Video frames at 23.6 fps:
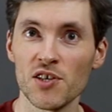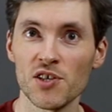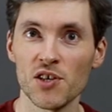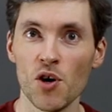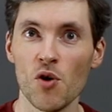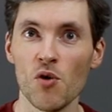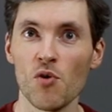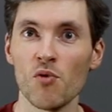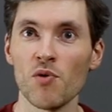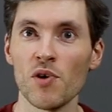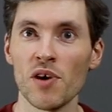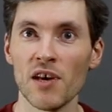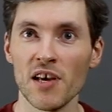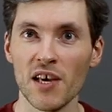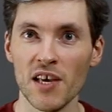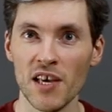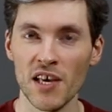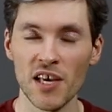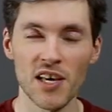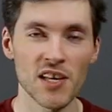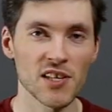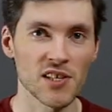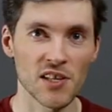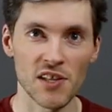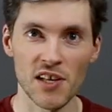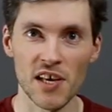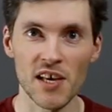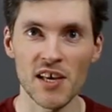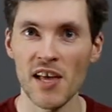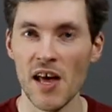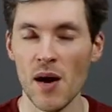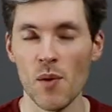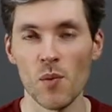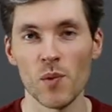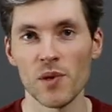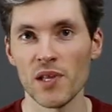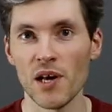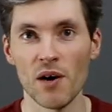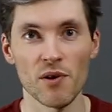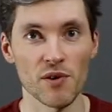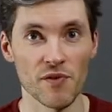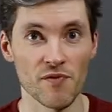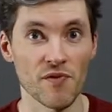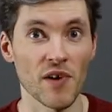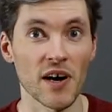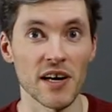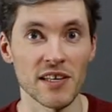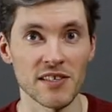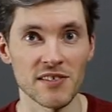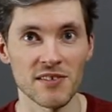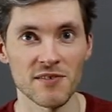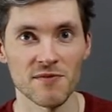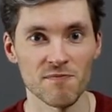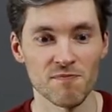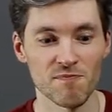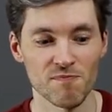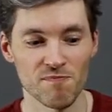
this ko easily and without a fight.